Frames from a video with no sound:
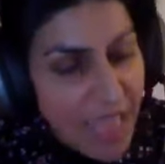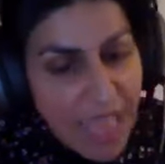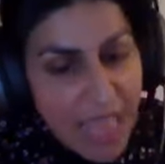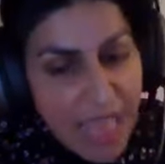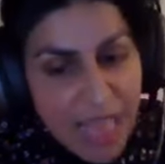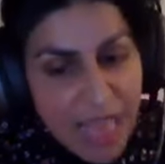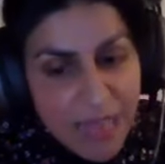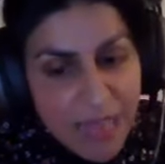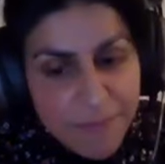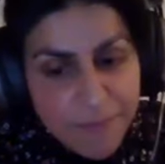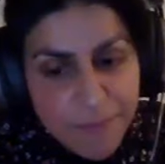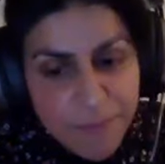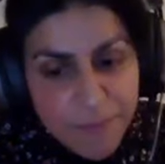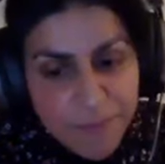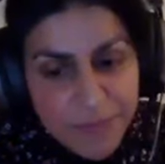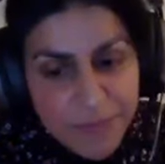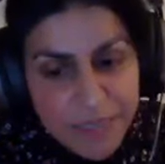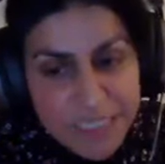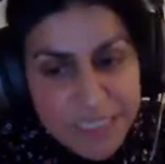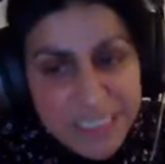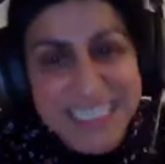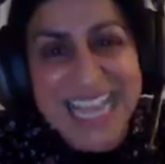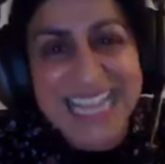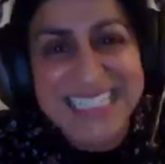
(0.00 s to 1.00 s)
Um,
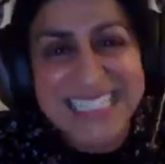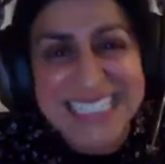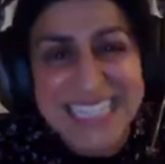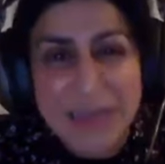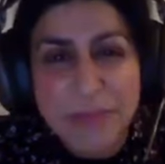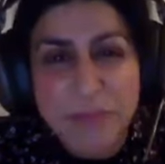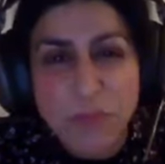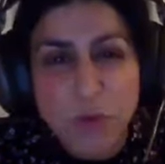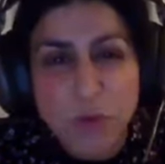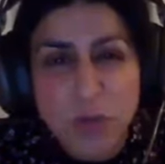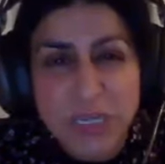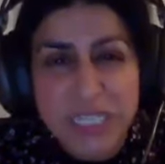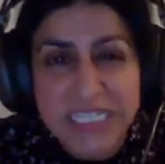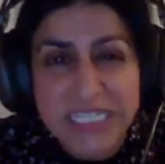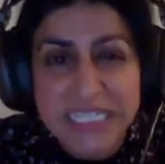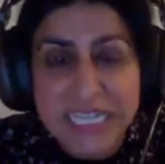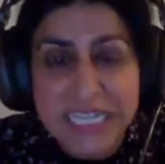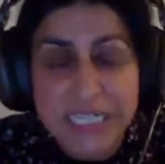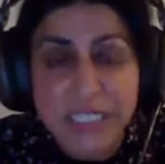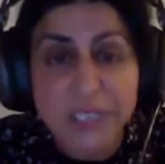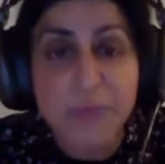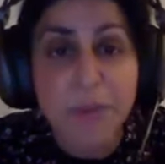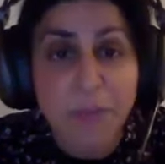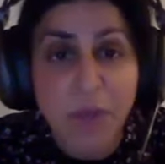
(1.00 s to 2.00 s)
Saturday mornings
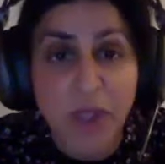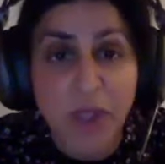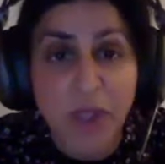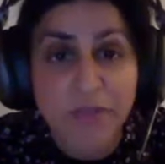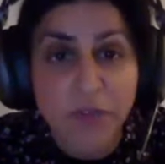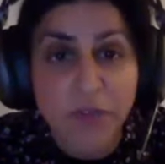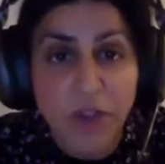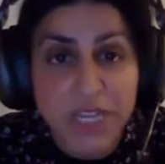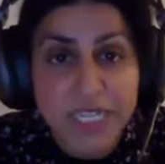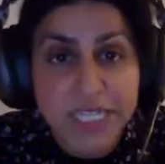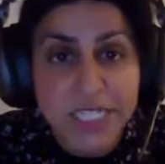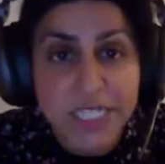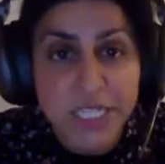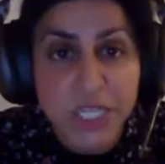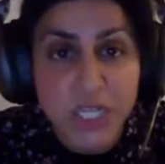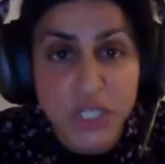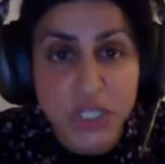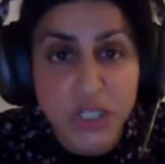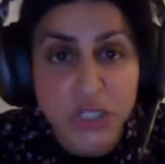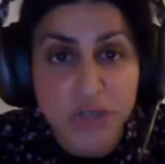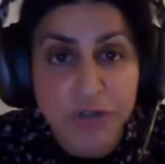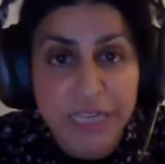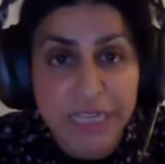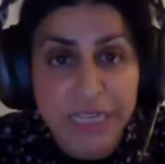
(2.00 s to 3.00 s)
tend to be my advice
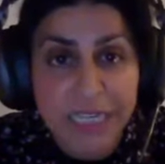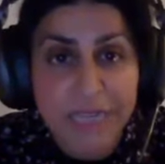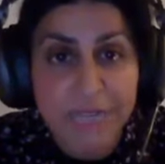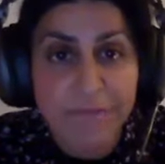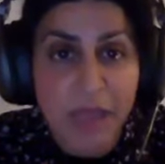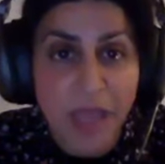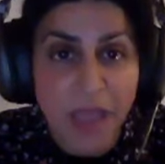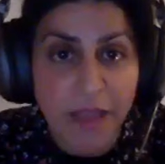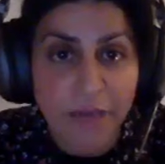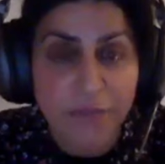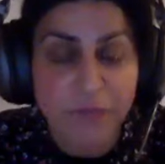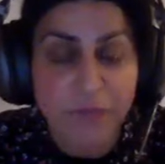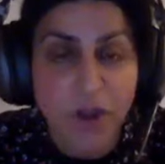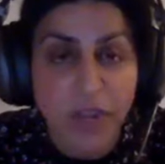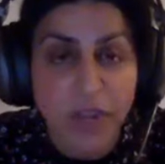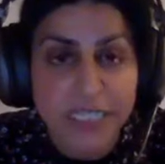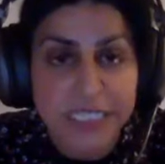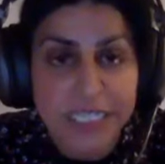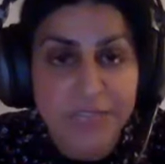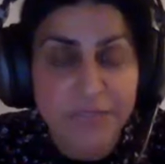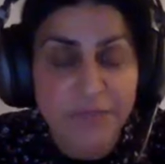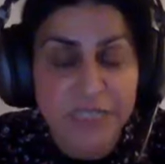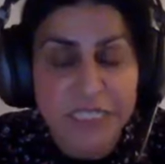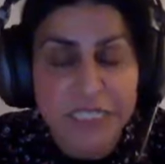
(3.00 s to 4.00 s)
surgery. Um,
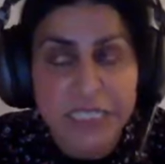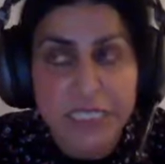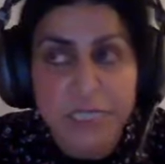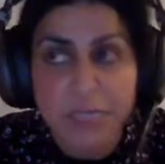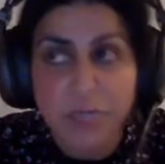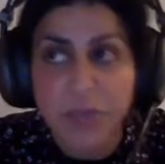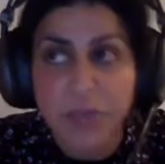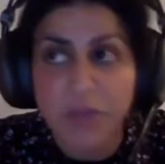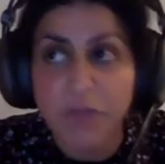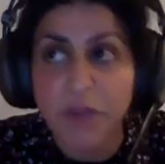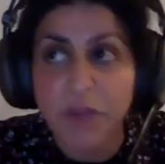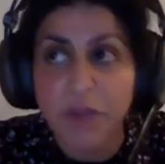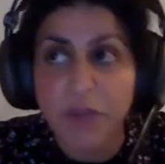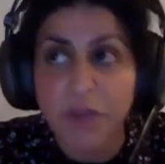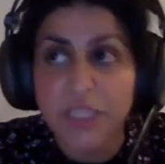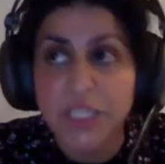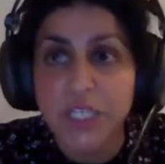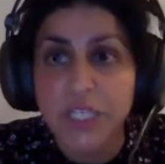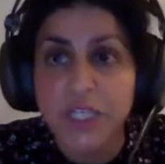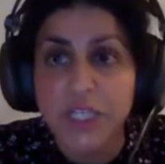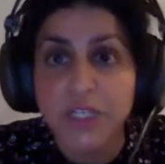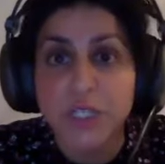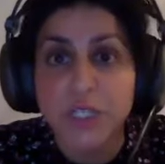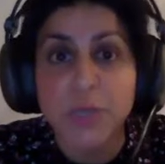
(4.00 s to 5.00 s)
Friday evenings is my advice
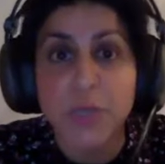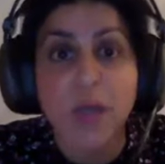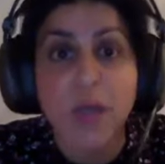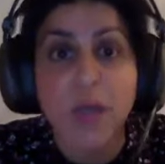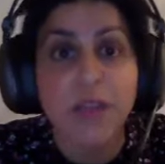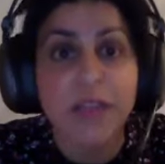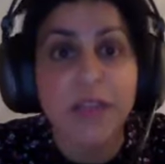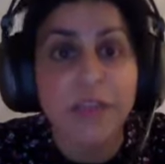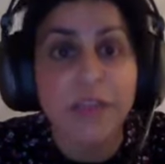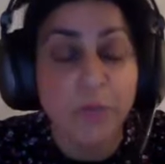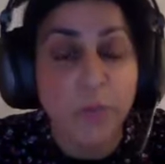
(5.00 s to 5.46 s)
surgery as well.